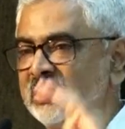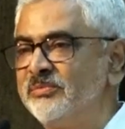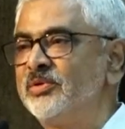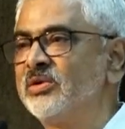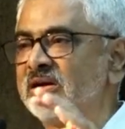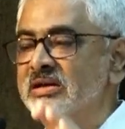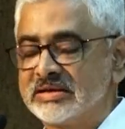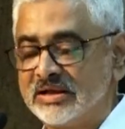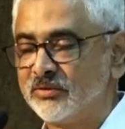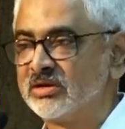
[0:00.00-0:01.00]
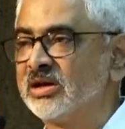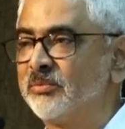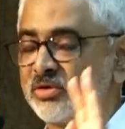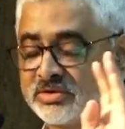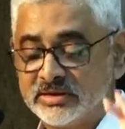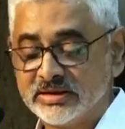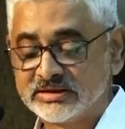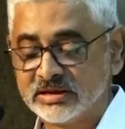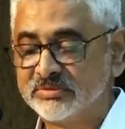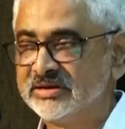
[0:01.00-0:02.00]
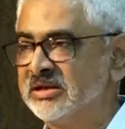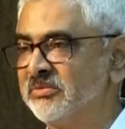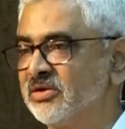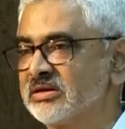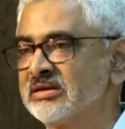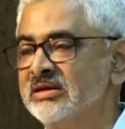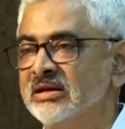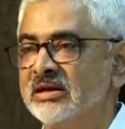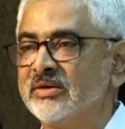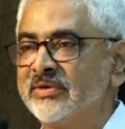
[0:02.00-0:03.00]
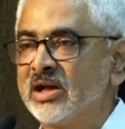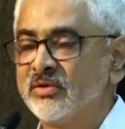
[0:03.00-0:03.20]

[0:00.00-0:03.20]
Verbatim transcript: help you understand what the opportunities can be there because uh,